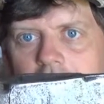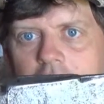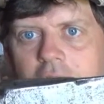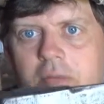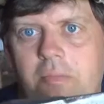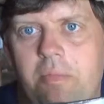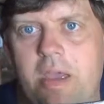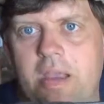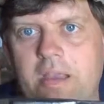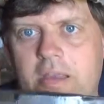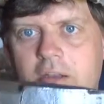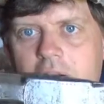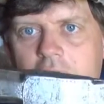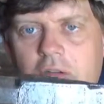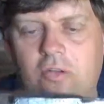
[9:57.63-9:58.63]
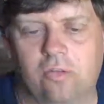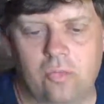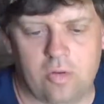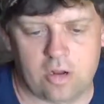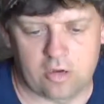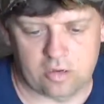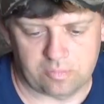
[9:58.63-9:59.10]
off the back of here to
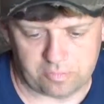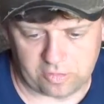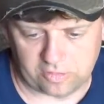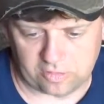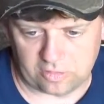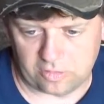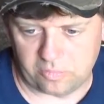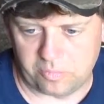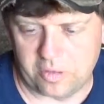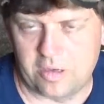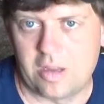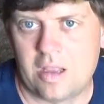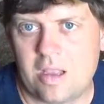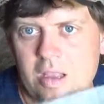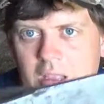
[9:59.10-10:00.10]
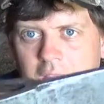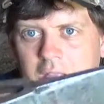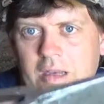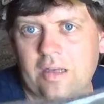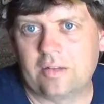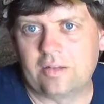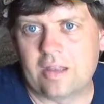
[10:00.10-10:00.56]
square it up just a little bit,
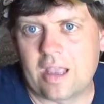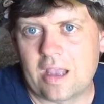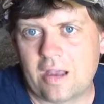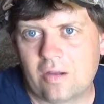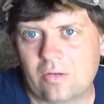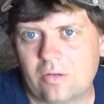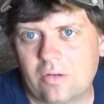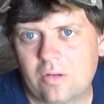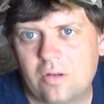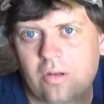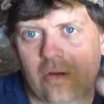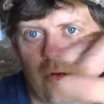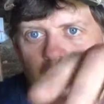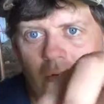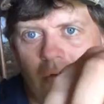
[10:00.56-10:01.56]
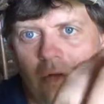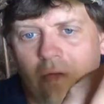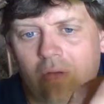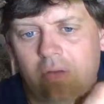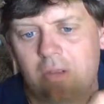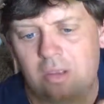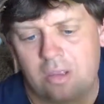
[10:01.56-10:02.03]
and it's down
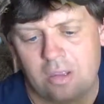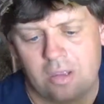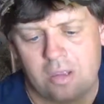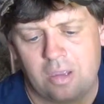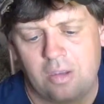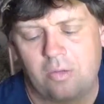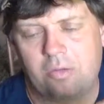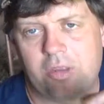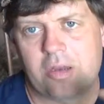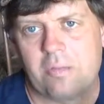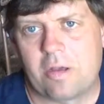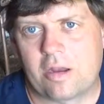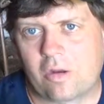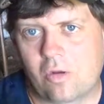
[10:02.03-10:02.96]
within about a